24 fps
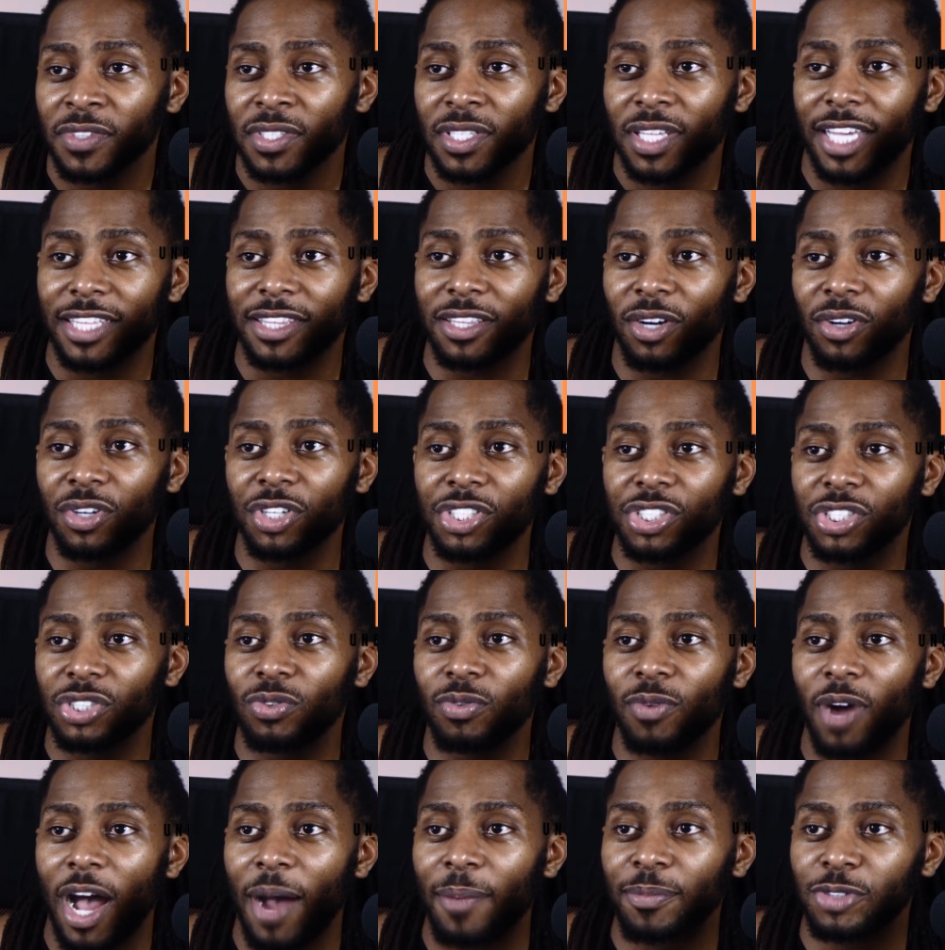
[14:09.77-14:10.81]
At
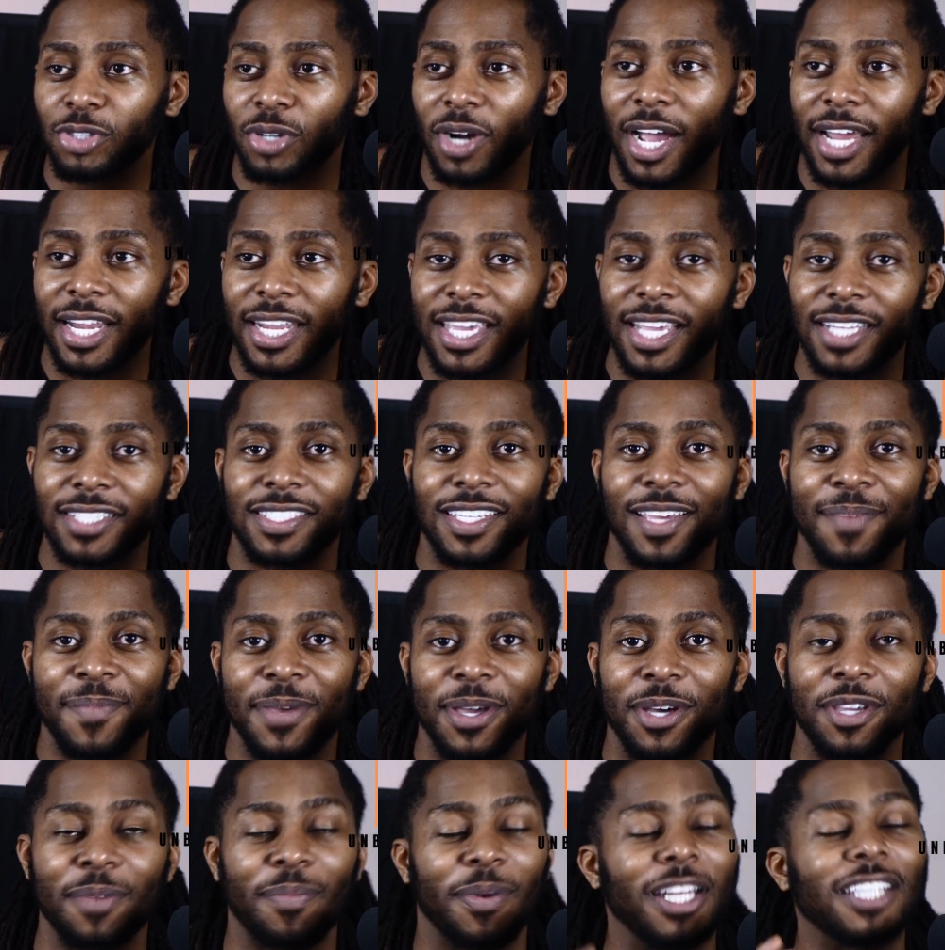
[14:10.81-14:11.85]
32, I'm trying to hit 10
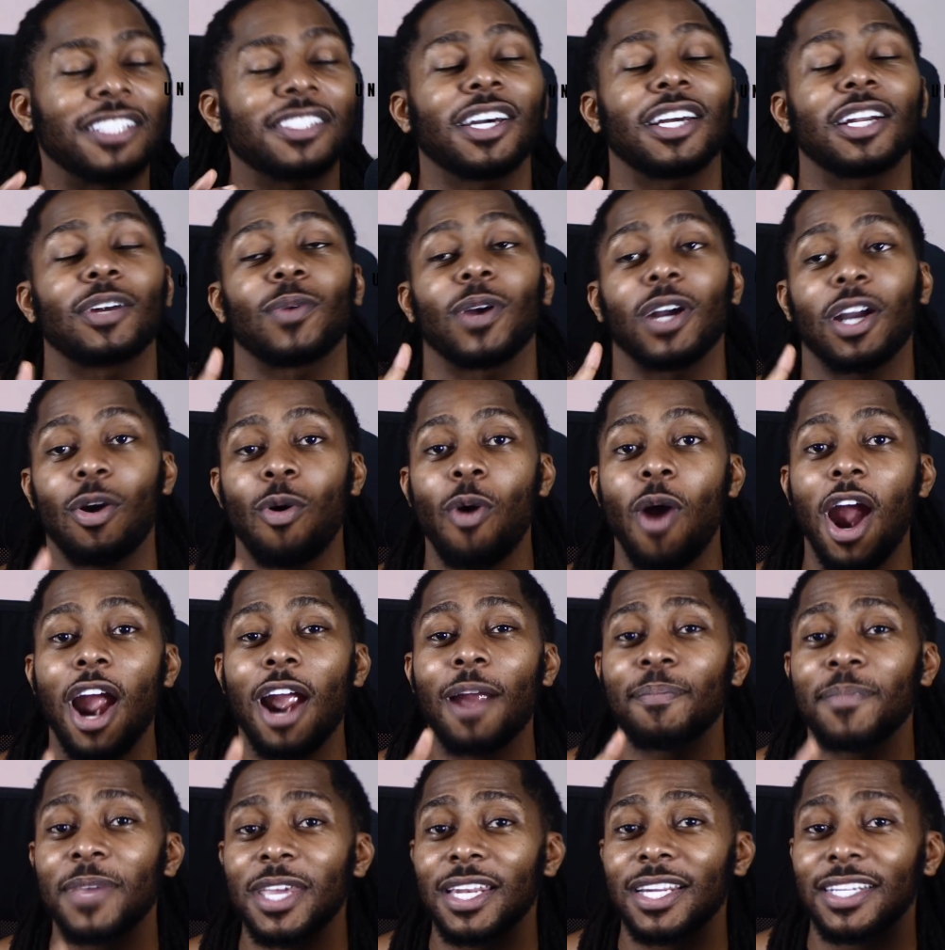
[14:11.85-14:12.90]
million, but it's going to require
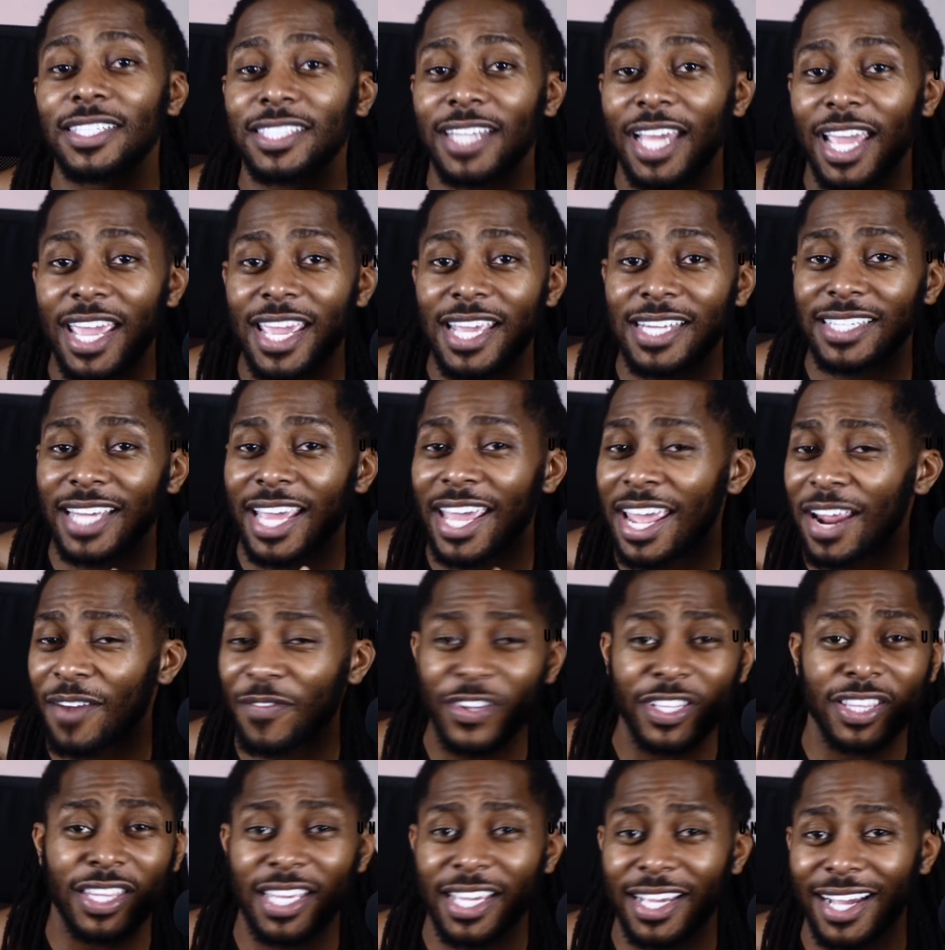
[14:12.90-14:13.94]
me to change
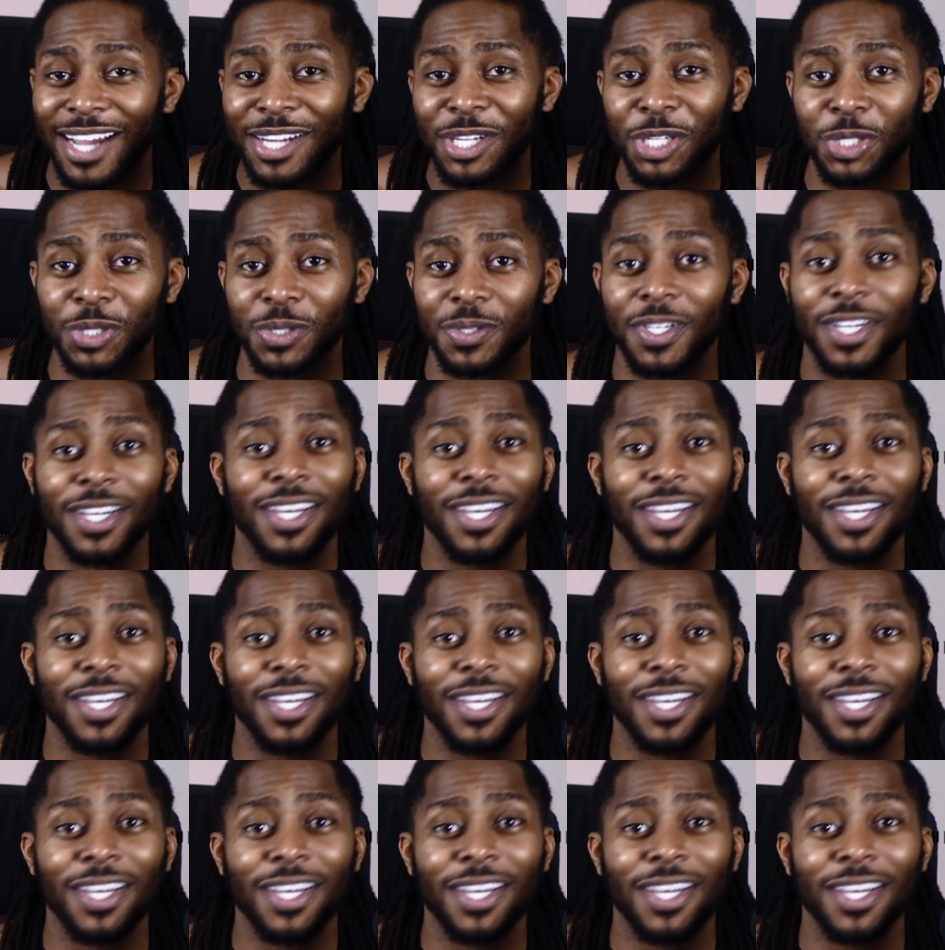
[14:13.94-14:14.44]
everything I do.